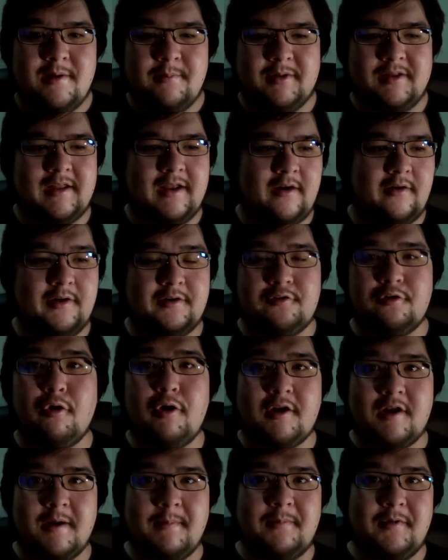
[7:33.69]
But they are a
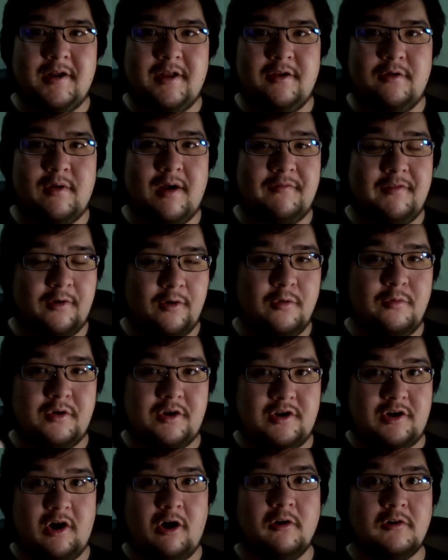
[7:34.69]
toy company who have their
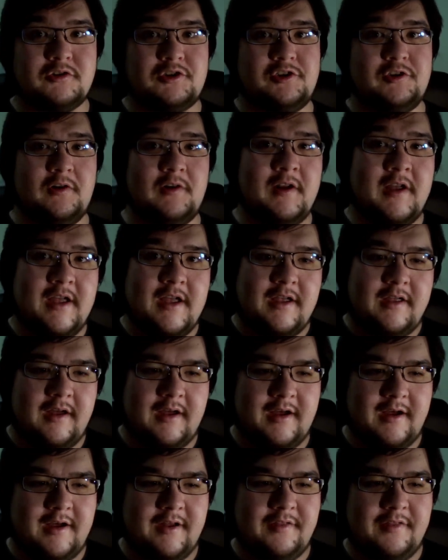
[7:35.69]
own culture,
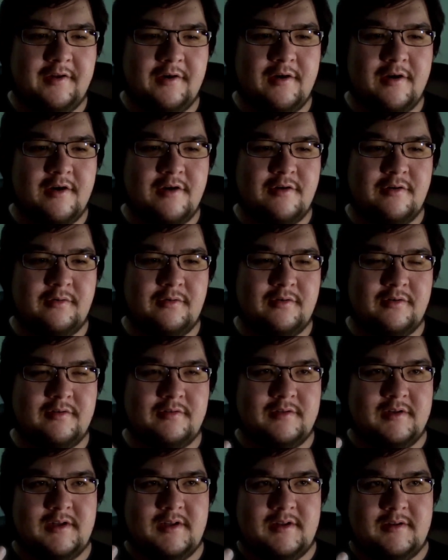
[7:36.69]
uh, their
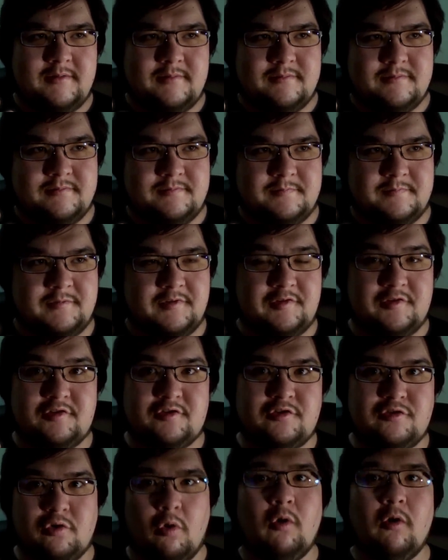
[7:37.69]
own
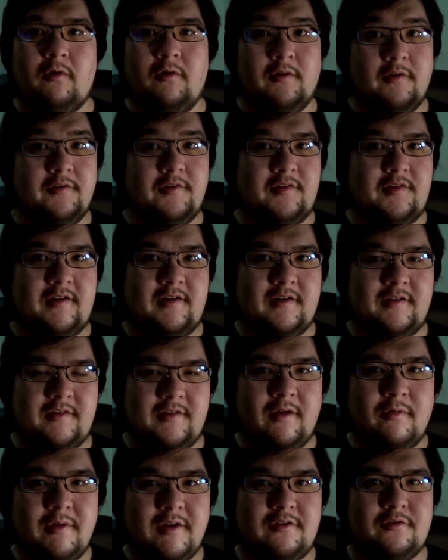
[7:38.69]
stores. They're
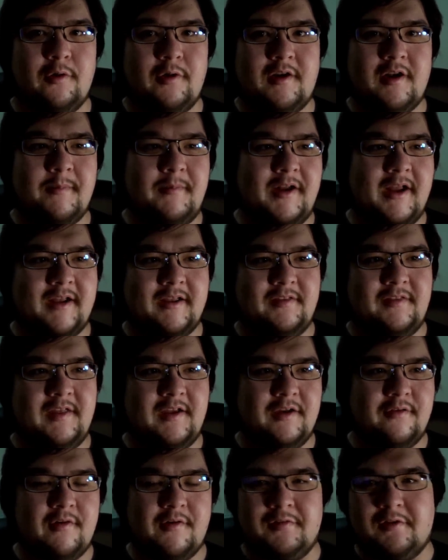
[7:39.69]
the only toy company I can
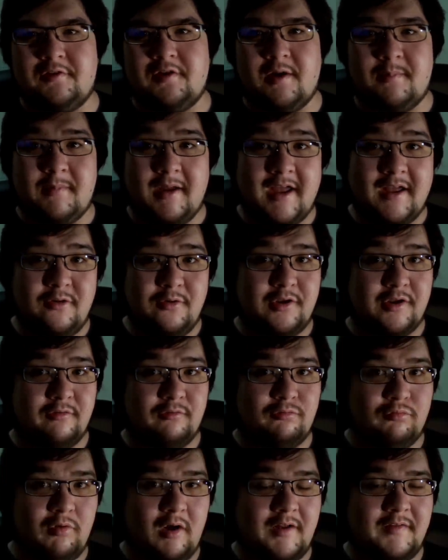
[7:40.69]
think of off the top of my head who
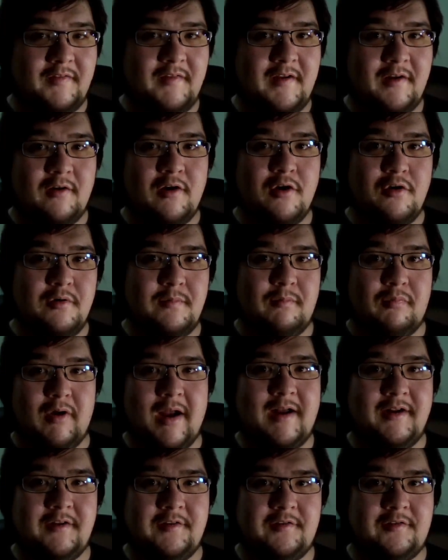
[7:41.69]
can run their own
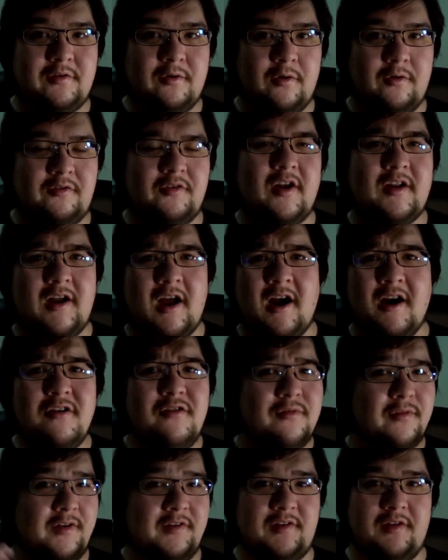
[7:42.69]
branded stores. Not
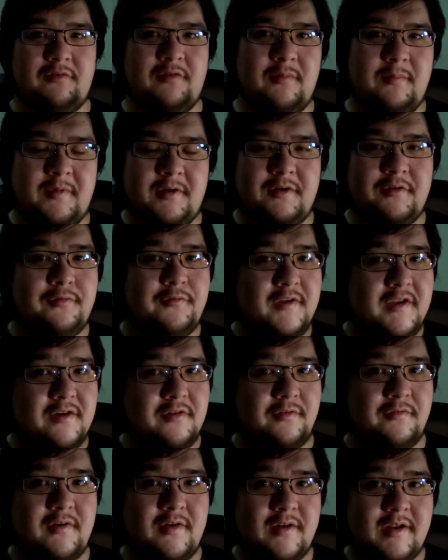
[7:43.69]
hundreds of them, but a
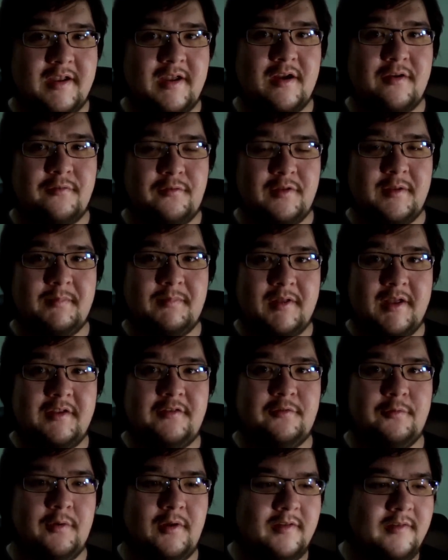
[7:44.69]
few, very carefully
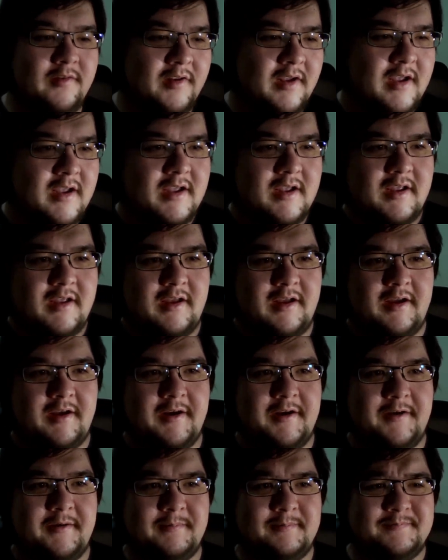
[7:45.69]
placed ones.
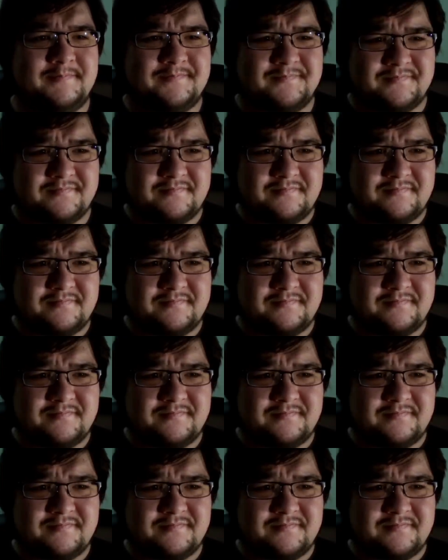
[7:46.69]
Um...